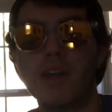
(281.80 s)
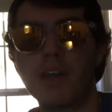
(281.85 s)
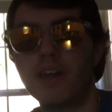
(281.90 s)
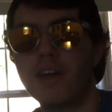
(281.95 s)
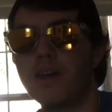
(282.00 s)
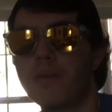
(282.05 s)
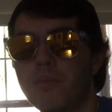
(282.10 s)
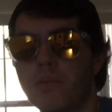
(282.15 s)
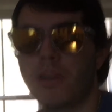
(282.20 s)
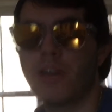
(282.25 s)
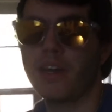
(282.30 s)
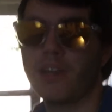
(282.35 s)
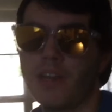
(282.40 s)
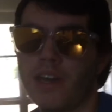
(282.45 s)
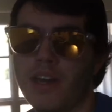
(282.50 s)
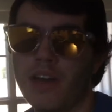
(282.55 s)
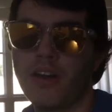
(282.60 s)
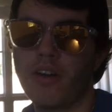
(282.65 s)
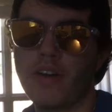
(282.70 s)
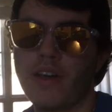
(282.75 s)
p.m. right
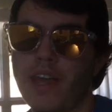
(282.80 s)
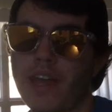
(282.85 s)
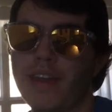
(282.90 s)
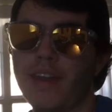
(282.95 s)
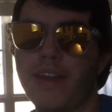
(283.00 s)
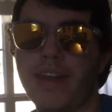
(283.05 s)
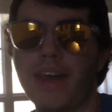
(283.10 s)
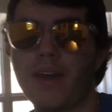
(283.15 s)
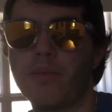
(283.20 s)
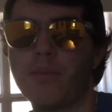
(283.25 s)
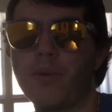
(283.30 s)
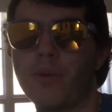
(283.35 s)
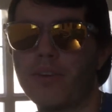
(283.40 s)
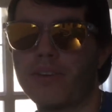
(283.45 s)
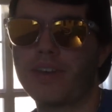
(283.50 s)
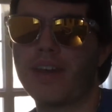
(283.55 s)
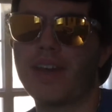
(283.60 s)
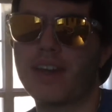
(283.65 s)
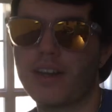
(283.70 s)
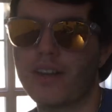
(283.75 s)
now, and Dad
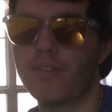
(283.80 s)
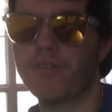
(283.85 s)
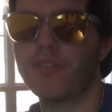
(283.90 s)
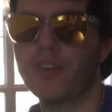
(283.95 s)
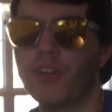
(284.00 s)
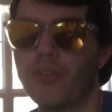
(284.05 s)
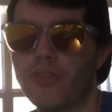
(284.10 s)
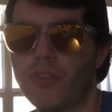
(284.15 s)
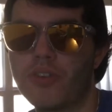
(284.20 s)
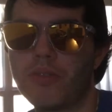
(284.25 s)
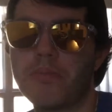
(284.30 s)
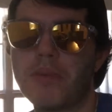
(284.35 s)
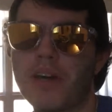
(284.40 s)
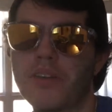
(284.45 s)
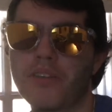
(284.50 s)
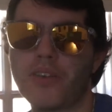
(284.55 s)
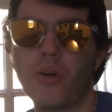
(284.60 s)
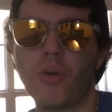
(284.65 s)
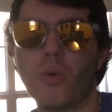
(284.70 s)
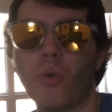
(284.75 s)
was kind of confused
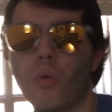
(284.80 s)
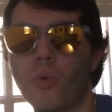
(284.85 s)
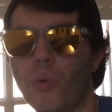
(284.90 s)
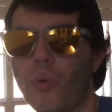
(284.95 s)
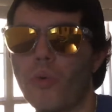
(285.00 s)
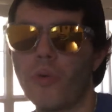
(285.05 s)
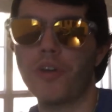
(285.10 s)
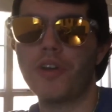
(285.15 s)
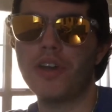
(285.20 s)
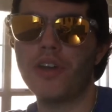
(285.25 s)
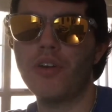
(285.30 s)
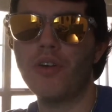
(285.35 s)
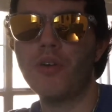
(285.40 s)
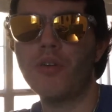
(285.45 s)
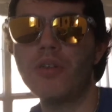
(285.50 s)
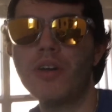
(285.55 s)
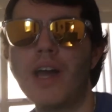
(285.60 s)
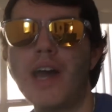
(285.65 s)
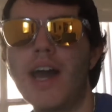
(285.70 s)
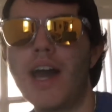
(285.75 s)
about the whole
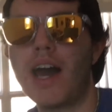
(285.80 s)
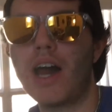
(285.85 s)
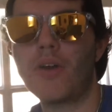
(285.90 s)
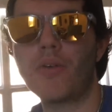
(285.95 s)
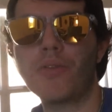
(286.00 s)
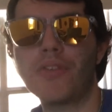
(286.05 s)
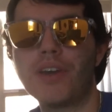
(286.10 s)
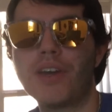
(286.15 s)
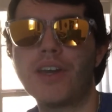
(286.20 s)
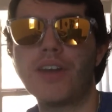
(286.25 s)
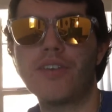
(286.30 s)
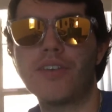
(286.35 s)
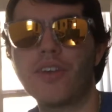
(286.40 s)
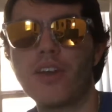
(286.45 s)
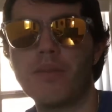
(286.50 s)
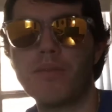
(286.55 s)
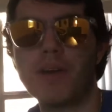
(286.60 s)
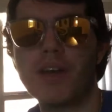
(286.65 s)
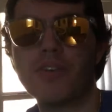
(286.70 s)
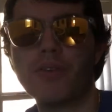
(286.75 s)
ordeal. I don't think he's
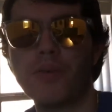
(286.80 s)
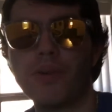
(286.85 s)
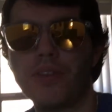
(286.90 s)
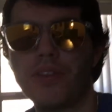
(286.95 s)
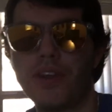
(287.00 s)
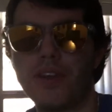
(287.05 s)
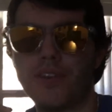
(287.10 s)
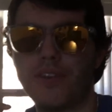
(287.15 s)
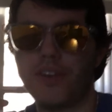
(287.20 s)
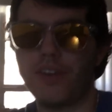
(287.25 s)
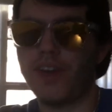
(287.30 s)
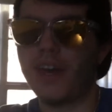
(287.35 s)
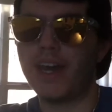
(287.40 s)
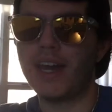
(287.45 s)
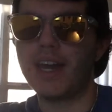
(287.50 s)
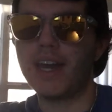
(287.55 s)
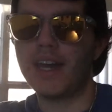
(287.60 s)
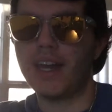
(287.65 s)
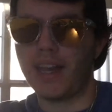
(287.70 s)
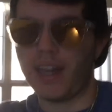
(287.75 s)
going to mess with it
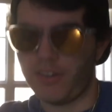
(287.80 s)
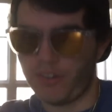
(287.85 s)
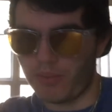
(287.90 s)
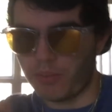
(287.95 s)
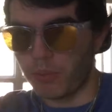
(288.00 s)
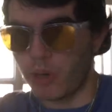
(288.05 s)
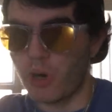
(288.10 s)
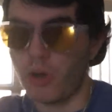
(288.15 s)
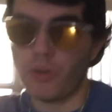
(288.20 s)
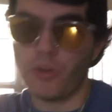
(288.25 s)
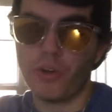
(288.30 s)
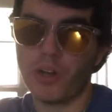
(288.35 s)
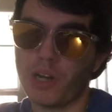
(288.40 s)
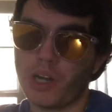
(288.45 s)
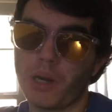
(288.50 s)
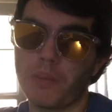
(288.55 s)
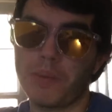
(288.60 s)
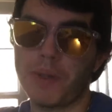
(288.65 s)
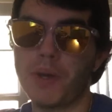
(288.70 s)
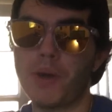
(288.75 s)
today, and tomorrow they're
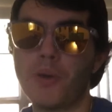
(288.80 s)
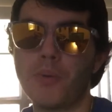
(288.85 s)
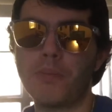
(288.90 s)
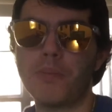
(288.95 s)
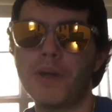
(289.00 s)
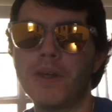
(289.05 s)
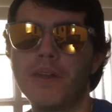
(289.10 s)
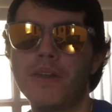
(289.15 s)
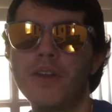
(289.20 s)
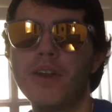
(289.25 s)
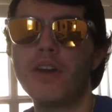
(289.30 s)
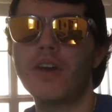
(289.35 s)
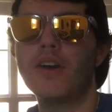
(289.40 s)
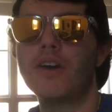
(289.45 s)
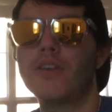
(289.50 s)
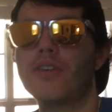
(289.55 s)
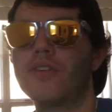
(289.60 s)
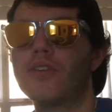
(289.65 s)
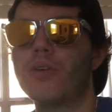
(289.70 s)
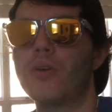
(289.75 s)
not going to be open,
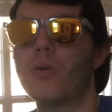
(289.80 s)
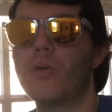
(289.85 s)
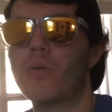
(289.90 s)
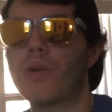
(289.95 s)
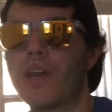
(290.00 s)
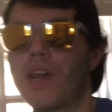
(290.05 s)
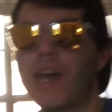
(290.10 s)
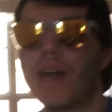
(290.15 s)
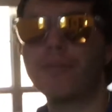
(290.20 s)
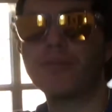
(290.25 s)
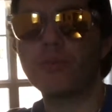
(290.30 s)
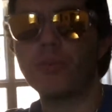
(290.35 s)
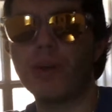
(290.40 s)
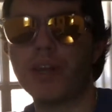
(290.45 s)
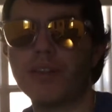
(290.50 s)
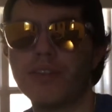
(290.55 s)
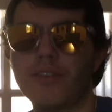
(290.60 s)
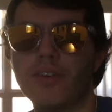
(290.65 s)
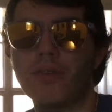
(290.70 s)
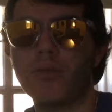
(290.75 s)
so we're going to have to
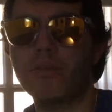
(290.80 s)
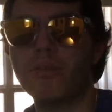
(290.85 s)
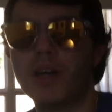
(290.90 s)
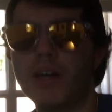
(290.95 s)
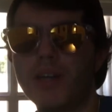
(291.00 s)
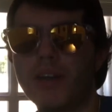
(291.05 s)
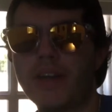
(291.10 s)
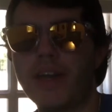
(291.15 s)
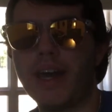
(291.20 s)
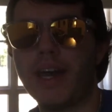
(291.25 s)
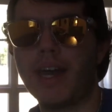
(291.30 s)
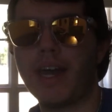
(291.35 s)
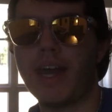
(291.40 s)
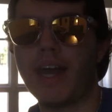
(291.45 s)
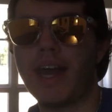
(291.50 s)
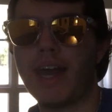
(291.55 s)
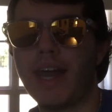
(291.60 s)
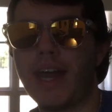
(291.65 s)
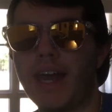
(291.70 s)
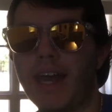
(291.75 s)
wait until
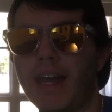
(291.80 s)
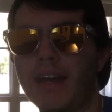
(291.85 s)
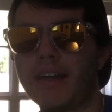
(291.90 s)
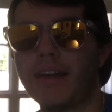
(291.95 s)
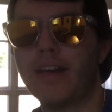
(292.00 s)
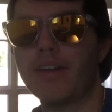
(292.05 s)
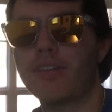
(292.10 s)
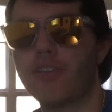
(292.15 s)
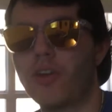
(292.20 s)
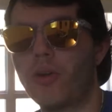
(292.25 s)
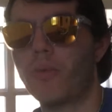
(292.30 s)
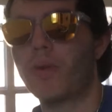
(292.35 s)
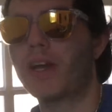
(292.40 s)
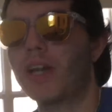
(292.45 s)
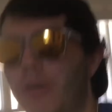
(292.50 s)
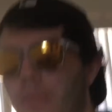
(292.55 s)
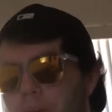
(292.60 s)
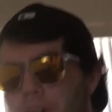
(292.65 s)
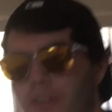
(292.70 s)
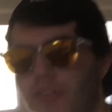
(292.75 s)
Monday, and Dad's going to
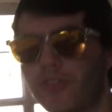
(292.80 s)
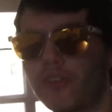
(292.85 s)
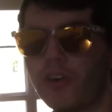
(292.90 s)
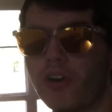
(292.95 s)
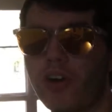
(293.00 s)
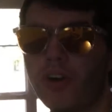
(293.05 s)
wake up extra